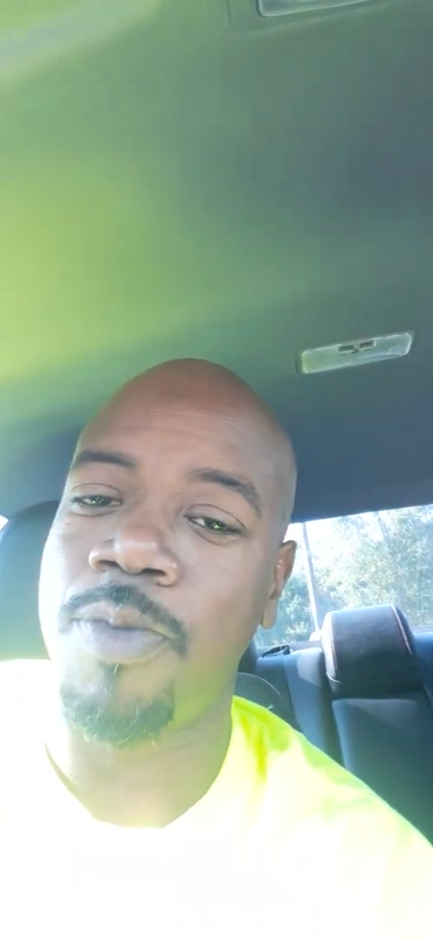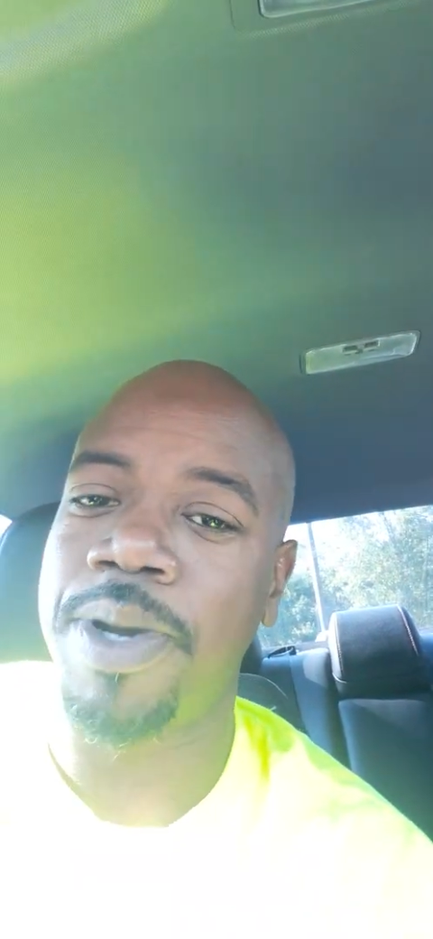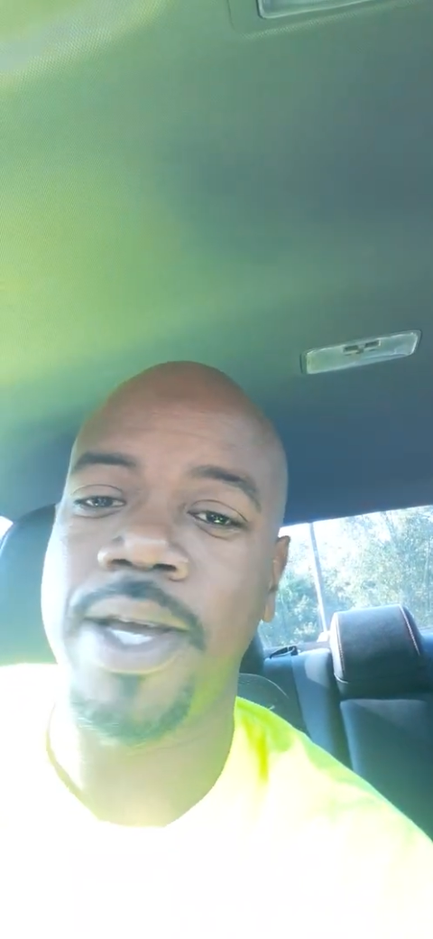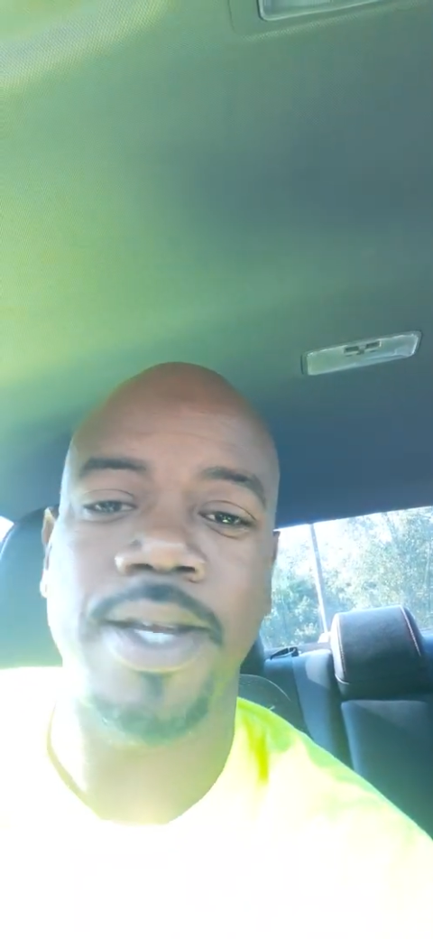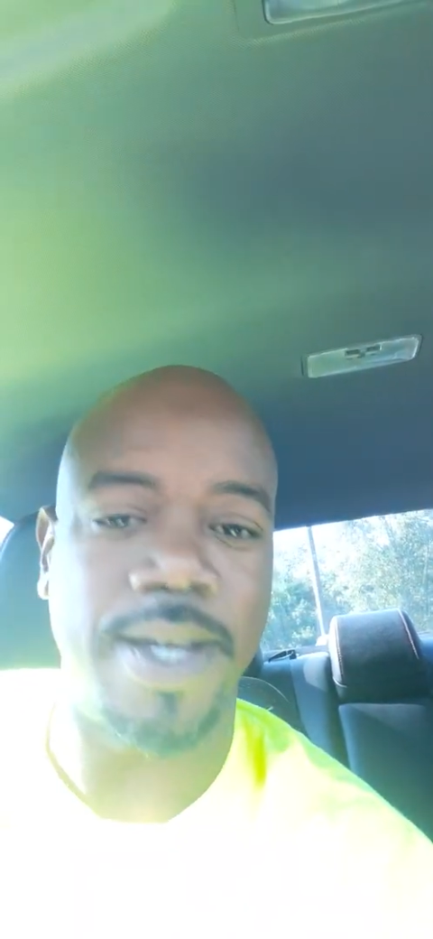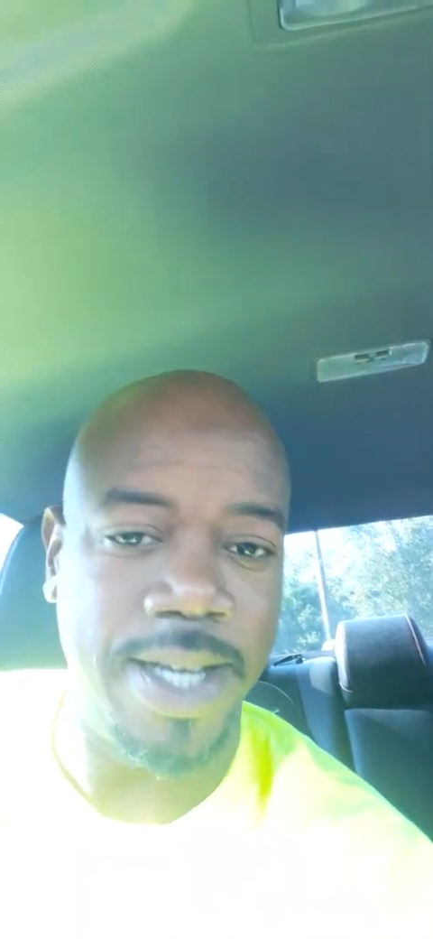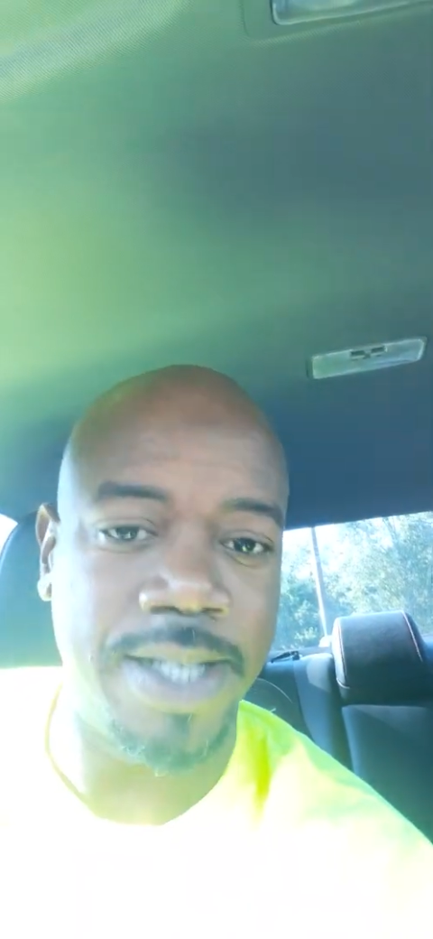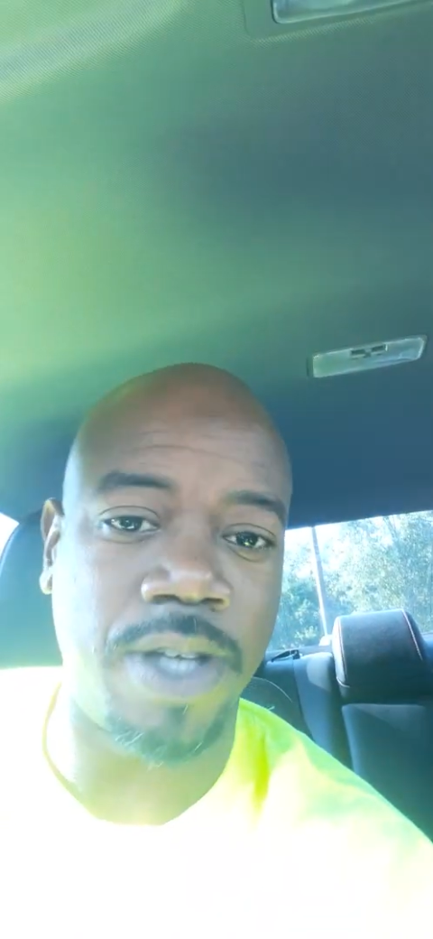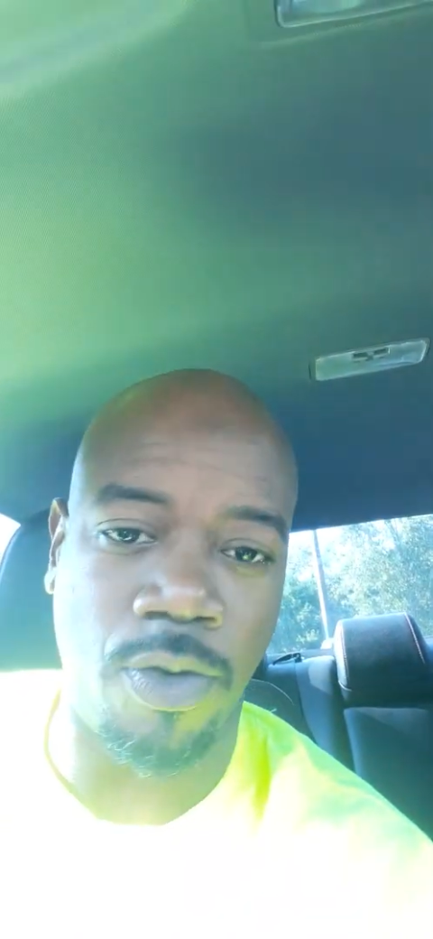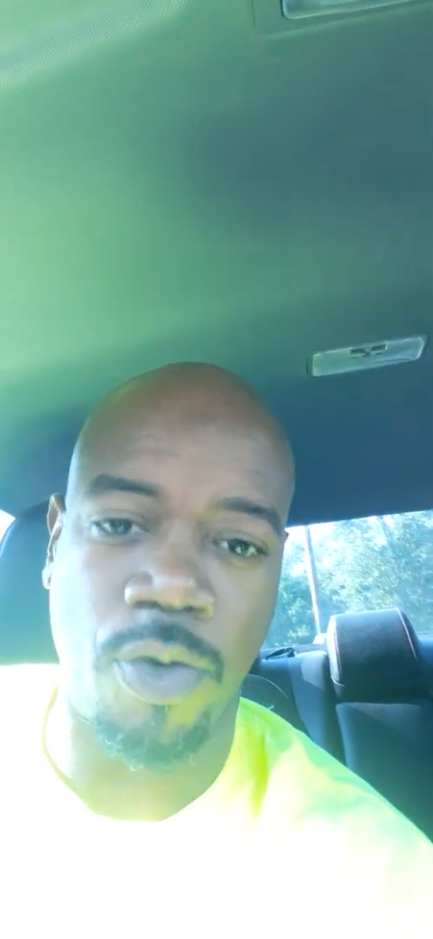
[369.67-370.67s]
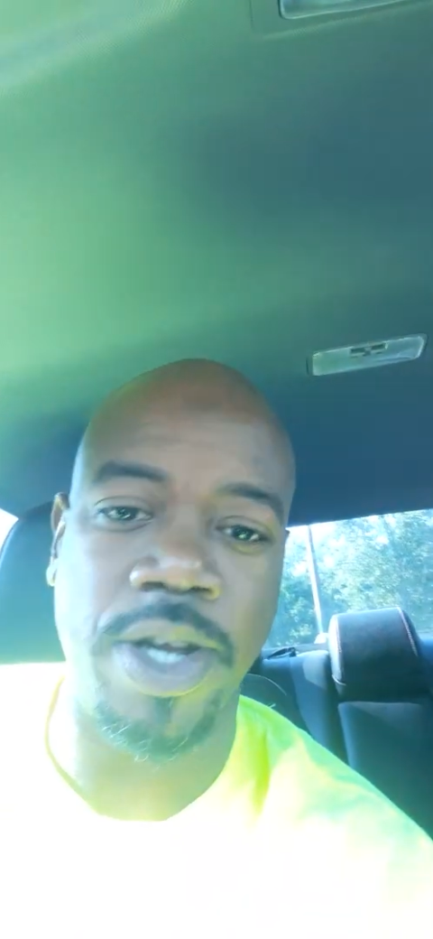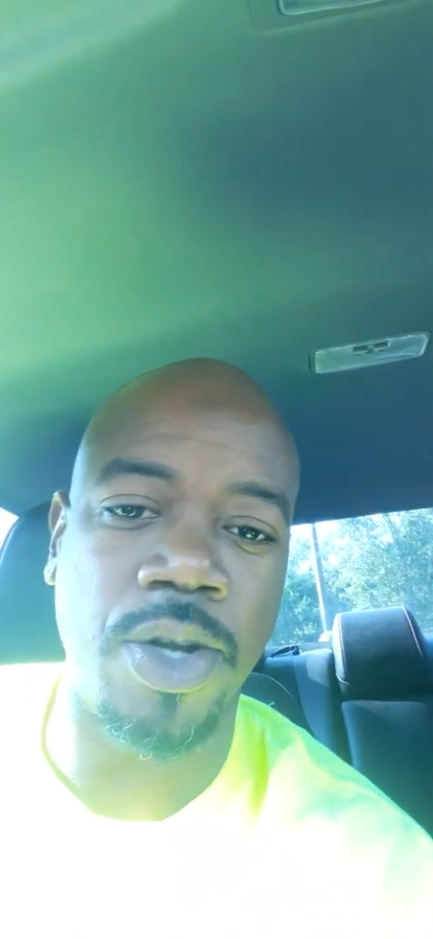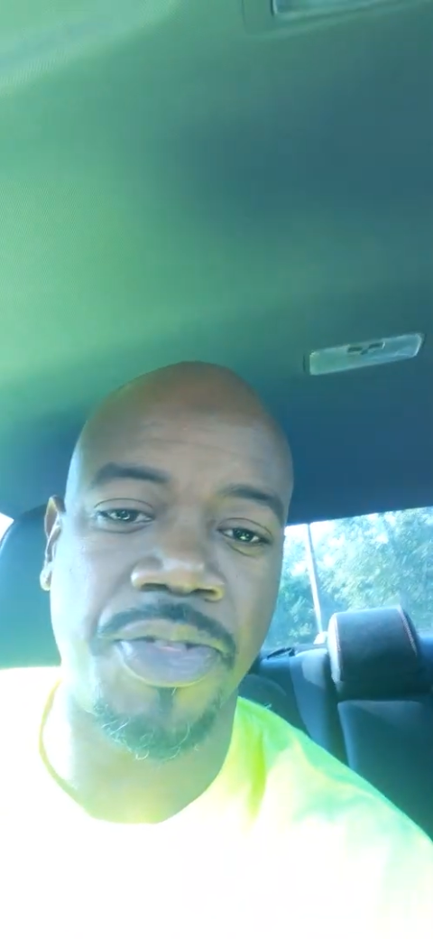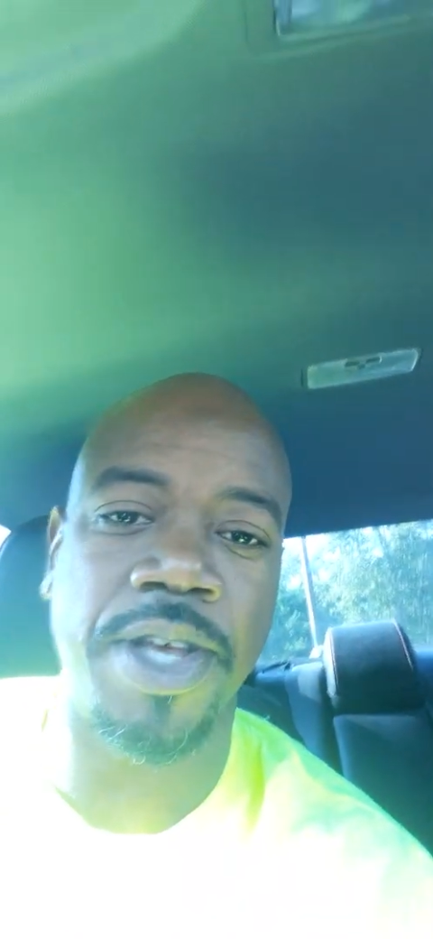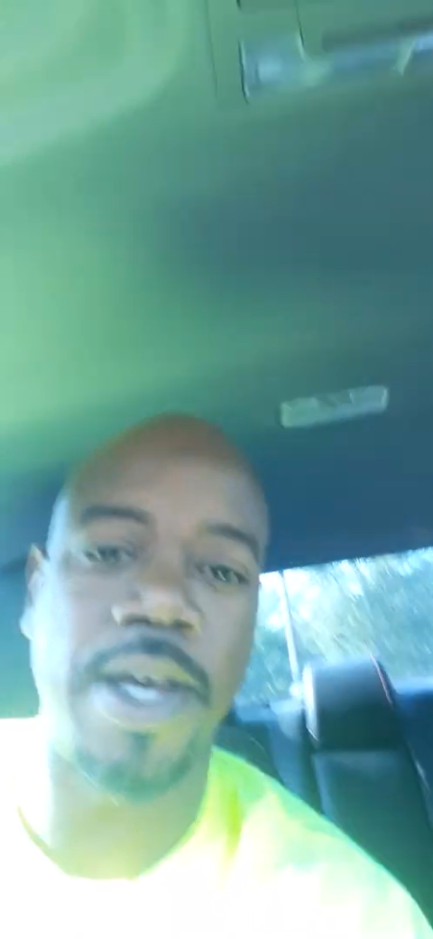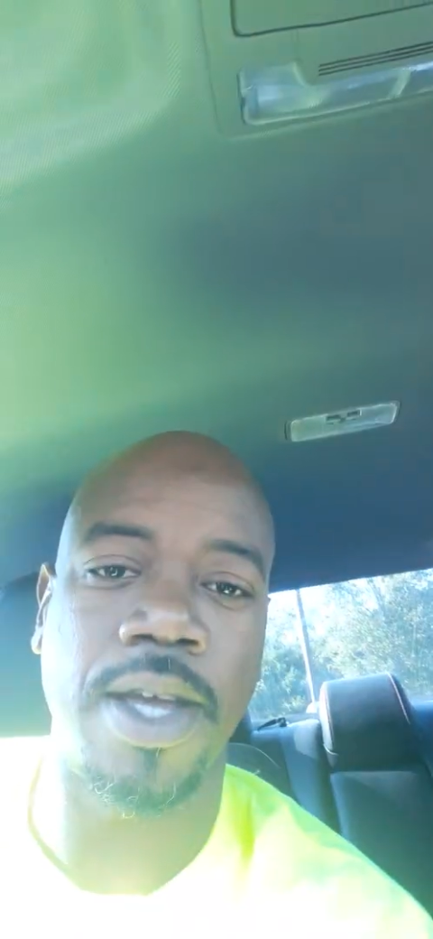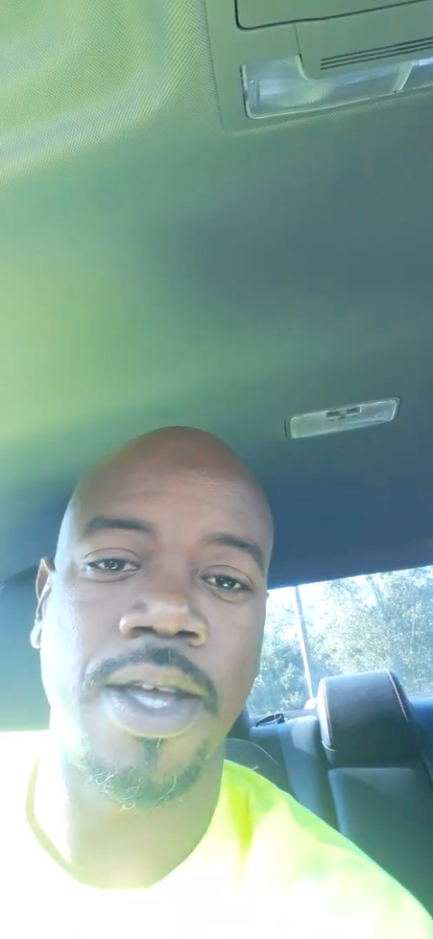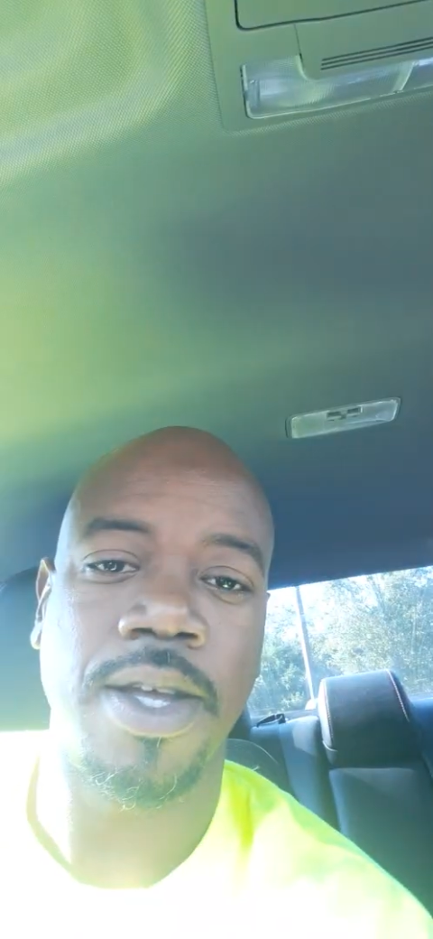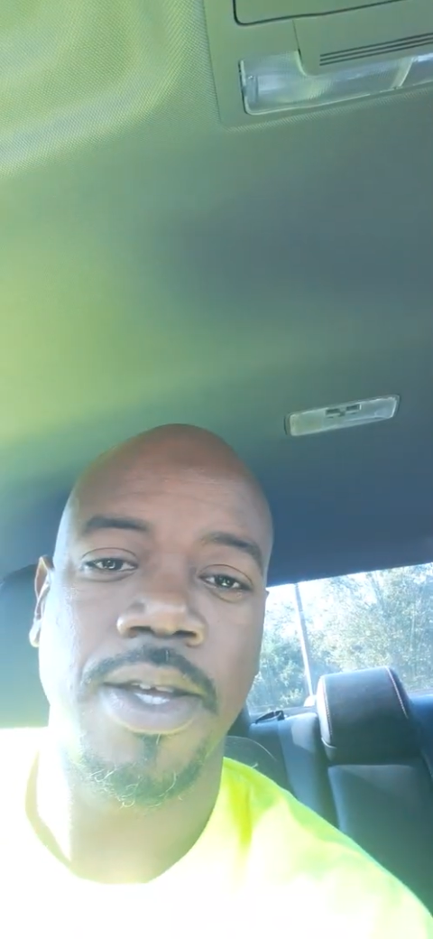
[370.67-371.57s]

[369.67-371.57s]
but it's a real thing.